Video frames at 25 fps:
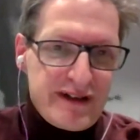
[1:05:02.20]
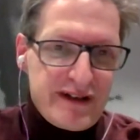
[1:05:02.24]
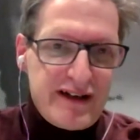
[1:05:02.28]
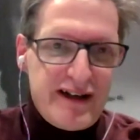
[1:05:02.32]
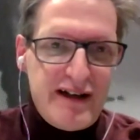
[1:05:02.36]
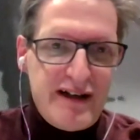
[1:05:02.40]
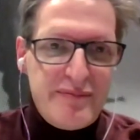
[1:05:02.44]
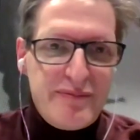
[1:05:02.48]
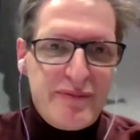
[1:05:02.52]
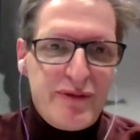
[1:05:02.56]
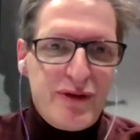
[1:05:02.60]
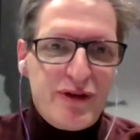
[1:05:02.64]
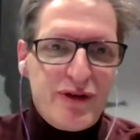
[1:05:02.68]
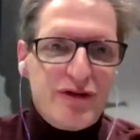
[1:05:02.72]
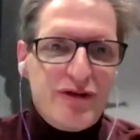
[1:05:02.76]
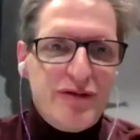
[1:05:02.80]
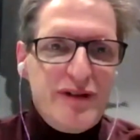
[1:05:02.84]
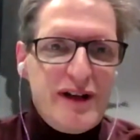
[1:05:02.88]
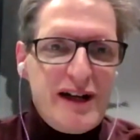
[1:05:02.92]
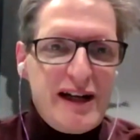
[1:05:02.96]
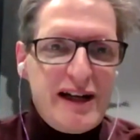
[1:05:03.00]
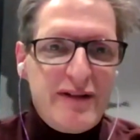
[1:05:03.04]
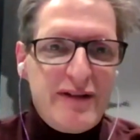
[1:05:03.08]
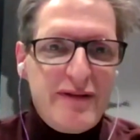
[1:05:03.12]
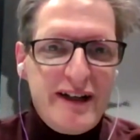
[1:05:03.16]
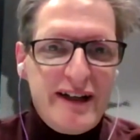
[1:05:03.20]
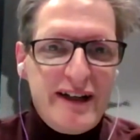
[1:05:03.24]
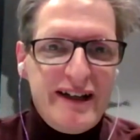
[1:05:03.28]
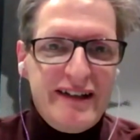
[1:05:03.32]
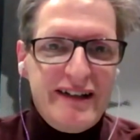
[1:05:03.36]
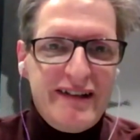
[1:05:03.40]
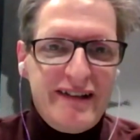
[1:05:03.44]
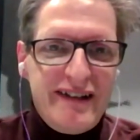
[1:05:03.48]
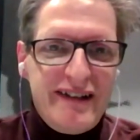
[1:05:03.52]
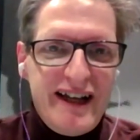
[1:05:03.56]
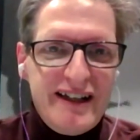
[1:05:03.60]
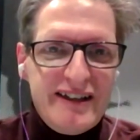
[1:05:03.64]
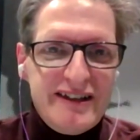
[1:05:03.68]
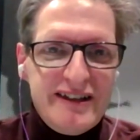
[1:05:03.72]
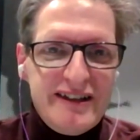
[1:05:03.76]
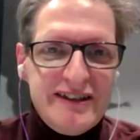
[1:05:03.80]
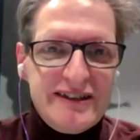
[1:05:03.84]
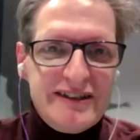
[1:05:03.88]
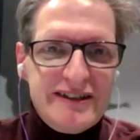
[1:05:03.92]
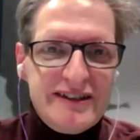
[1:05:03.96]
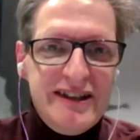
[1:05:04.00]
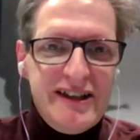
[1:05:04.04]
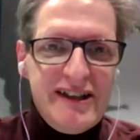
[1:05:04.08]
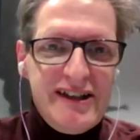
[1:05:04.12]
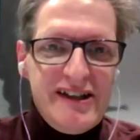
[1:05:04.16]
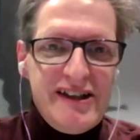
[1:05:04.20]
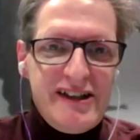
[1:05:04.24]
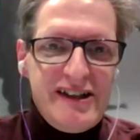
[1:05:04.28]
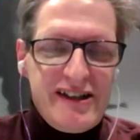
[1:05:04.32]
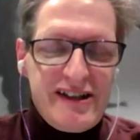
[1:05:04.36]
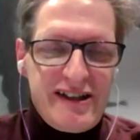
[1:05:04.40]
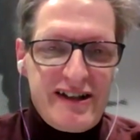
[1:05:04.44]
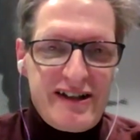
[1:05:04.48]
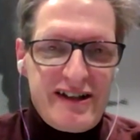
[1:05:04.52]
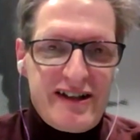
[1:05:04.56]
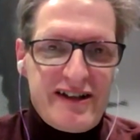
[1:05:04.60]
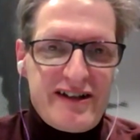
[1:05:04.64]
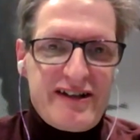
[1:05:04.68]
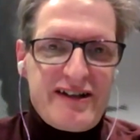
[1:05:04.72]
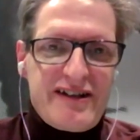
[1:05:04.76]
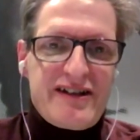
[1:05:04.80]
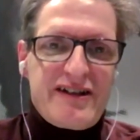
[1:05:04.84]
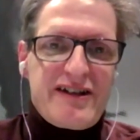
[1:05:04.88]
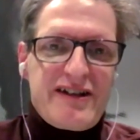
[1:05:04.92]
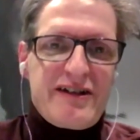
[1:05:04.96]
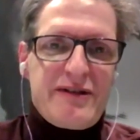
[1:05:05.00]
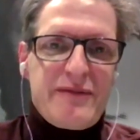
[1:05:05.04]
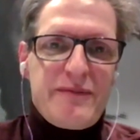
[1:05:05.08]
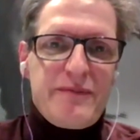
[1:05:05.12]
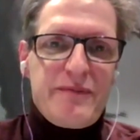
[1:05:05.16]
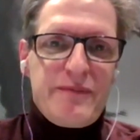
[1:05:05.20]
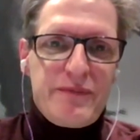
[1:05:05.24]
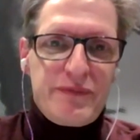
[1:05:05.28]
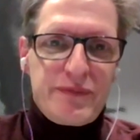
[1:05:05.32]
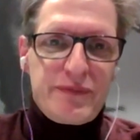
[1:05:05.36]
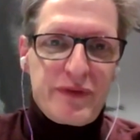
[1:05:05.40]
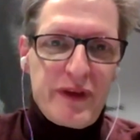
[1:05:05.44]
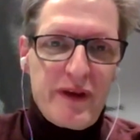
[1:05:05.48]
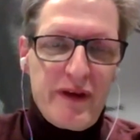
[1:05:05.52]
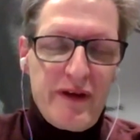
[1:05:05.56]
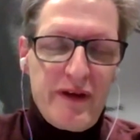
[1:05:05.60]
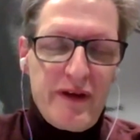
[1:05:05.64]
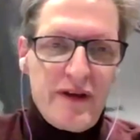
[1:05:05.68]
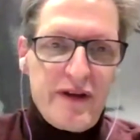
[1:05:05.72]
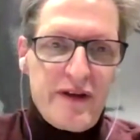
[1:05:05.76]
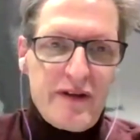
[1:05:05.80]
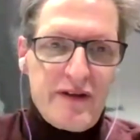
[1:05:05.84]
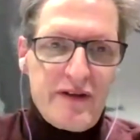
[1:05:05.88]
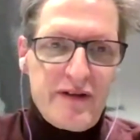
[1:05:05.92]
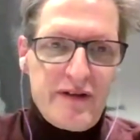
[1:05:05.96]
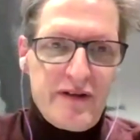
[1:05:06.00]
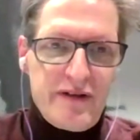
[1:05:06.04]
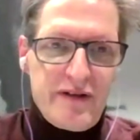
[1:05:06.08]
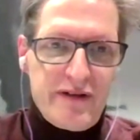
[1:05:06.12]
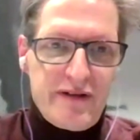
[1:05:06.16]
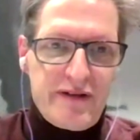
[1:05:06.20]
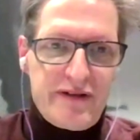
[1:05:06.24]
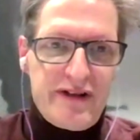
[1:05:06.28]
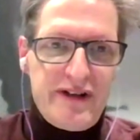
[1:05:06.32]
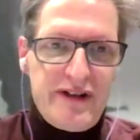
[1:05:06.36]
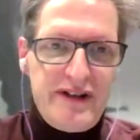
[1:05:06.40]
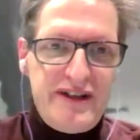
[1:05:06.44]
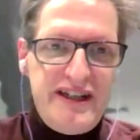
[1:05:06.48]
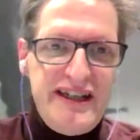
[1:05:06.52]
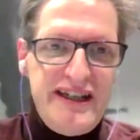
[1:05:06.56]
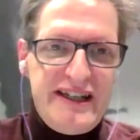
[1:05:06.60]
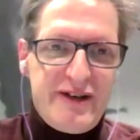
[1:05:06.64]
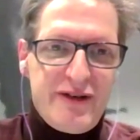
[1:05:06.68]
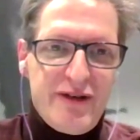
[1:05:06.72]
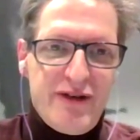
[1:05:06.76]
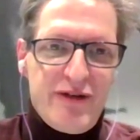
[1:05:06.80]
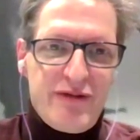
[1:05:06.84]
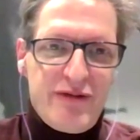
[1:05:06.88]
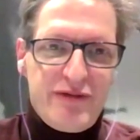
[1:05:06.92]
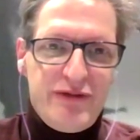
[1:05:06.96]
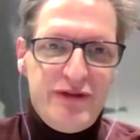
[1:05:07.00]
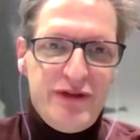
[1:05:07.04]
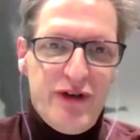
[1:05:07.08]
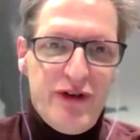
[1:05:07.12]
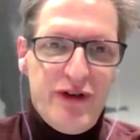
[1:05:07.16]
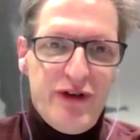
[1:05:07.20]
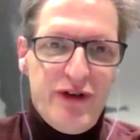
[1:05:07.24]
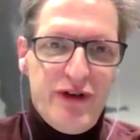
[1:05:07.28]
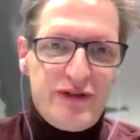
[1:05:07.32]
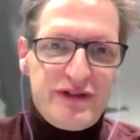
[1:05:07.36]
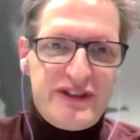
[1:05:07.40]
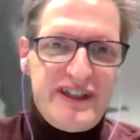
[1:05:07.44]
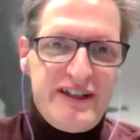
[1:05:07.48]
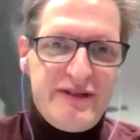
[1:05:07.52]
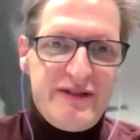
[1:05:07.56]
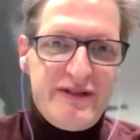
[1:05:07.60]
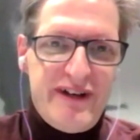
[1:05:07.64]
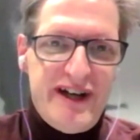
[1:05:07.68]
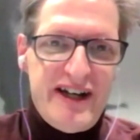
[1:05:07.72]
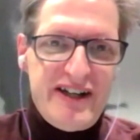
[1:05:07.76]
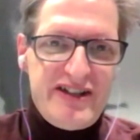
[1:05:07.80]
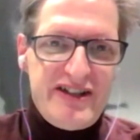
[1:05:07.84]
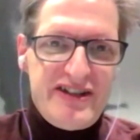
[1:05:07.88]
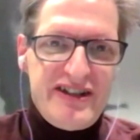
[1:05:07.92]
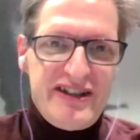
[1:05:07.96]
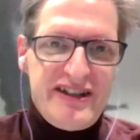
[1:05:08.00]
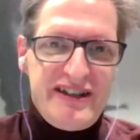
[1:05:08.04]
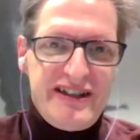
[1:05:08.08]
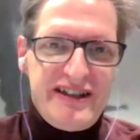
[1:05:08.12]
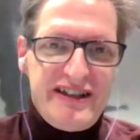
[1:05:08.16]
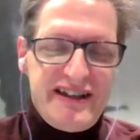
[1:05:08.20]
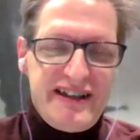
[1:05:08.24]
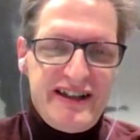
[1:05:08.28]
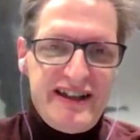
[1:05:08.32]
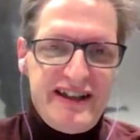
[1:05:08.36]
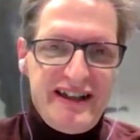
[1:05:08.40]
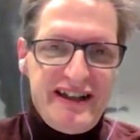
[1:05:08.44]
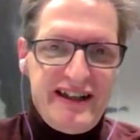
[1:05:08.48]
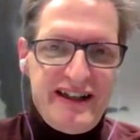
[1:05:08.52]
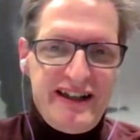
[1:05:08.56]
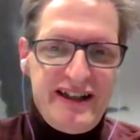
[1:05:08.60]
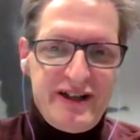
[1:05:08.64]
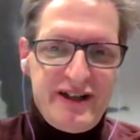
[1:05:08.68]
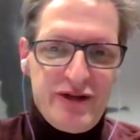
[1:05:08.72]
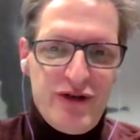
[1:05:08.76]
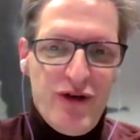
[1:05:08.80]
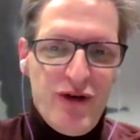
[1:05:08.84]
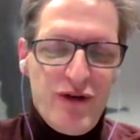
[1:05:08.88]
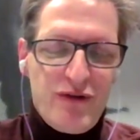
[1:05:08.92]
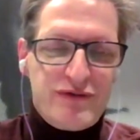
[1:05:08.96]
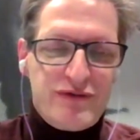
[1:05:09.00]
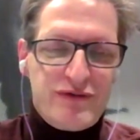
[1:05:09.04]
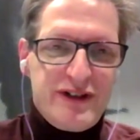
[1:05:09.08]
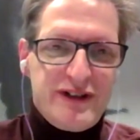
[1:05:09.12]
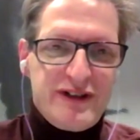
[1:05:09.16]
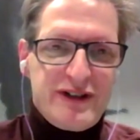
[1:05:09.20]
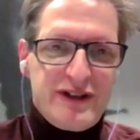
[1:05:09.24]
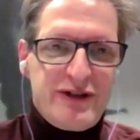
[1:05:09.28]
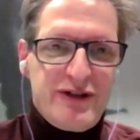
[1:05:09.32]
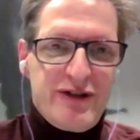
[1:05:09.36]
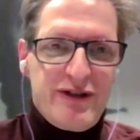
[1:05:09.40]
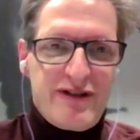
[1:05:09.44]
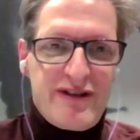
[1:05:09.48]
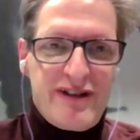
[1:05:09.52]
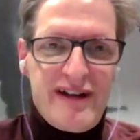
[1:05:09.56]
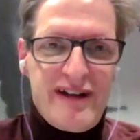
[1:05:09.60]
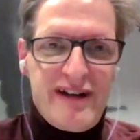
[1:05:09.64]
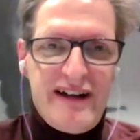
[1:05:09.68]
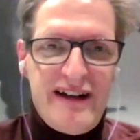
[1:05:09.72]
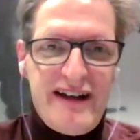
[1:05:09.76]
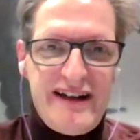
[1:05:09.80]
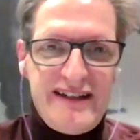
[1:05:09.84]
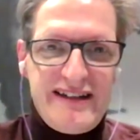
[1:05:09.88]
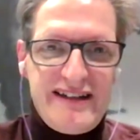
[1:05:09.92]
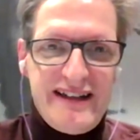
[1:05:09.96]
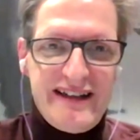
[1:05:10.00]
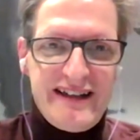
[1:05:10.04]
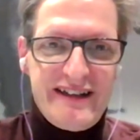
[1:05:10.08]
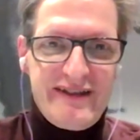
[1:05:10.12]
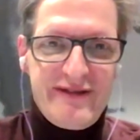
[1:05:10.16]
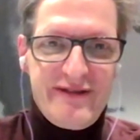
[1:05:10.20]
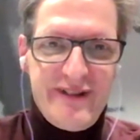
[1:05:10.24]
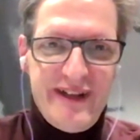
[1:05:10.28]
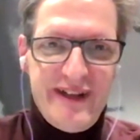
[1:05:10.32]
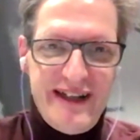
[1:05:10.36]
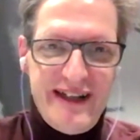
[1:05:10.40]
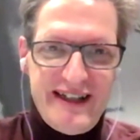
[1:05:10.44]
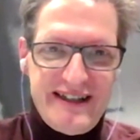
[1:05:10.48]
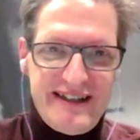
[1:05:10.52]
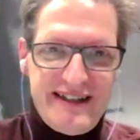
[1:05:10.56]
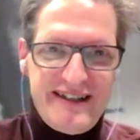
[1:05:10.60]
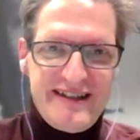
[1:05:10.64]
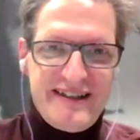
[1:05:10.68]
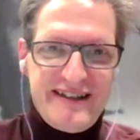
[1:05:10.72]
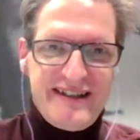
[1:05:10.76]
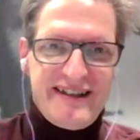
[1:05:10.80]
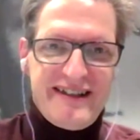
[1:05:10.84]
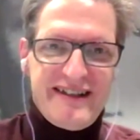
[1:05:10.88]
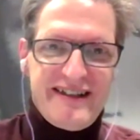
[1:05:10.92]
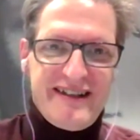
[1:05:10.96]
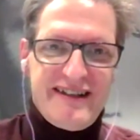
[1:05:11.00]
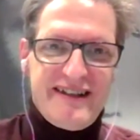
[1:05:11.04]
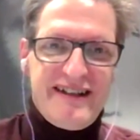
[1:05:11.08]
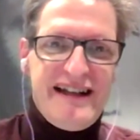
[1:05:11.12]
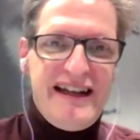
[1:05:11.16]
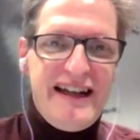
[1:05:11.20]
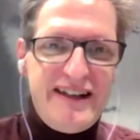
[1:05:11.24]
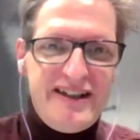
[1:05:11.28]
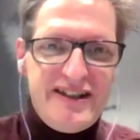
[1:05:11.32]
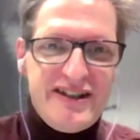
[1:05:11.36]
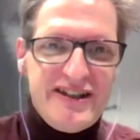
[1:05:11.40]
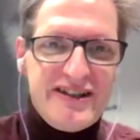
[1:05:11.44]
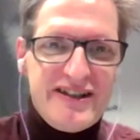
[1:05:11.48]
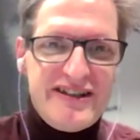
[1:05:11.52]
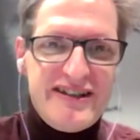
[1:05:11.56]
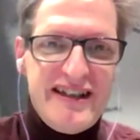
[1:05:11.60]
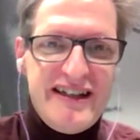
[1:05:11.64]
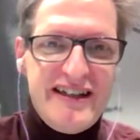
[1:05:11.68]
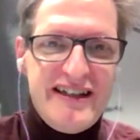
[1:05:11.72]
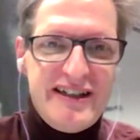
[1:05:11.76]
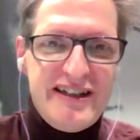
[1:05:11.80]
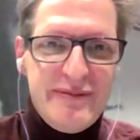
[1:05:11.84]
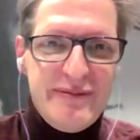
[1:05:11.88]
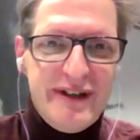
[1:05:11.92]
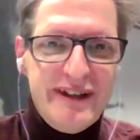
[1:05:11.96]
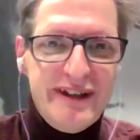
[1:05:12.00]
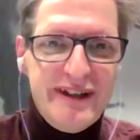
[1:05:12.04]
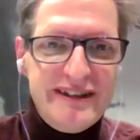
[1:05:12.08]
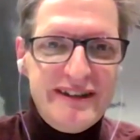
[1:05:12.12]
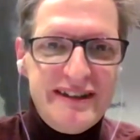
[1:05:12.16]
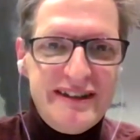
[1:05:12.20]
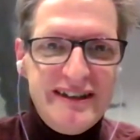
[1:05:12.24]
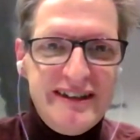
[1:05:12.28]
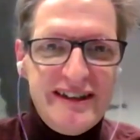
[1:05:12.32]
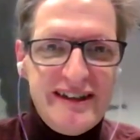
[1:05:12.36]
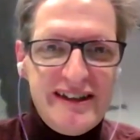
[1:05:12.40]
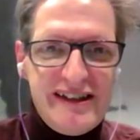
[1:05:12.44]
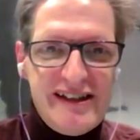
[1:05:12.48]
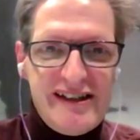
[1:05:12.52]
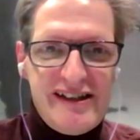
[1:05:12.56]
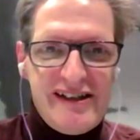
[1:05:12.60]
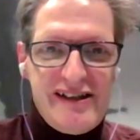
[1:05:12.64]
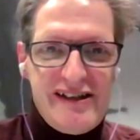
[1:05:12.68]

that I'm more familiar with in the Renaissance. Um, critique of novelty in fashion is often correlated with uh, religious sentiments.